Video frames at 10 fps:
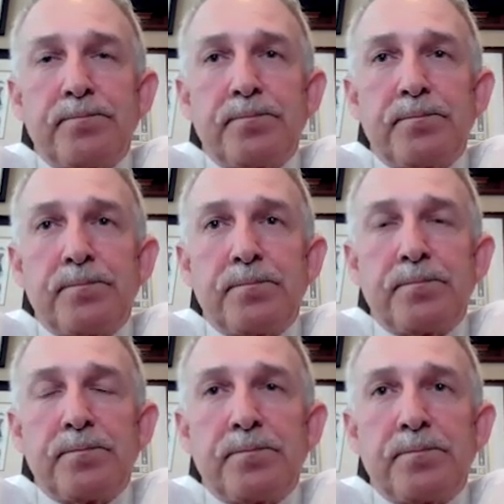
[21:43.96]

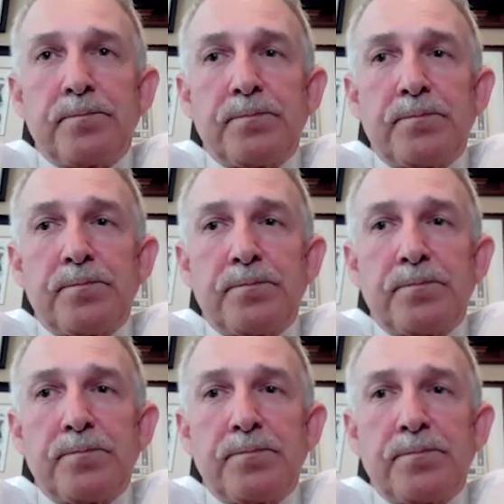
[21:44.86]

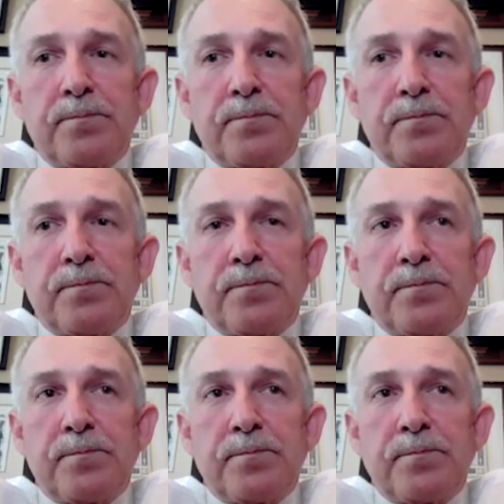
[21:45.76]

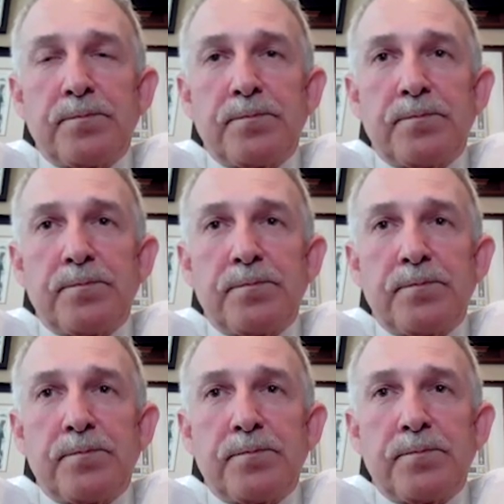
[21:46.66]

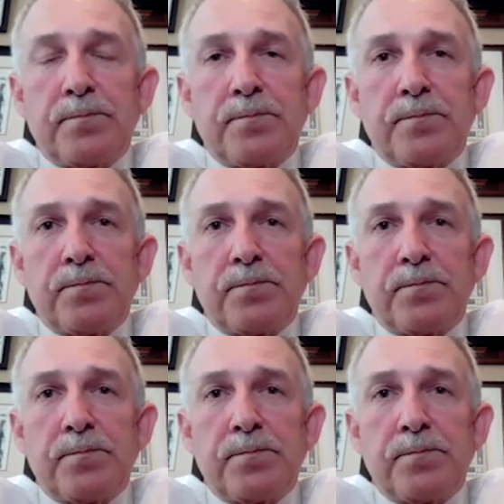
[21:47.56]
[no speech]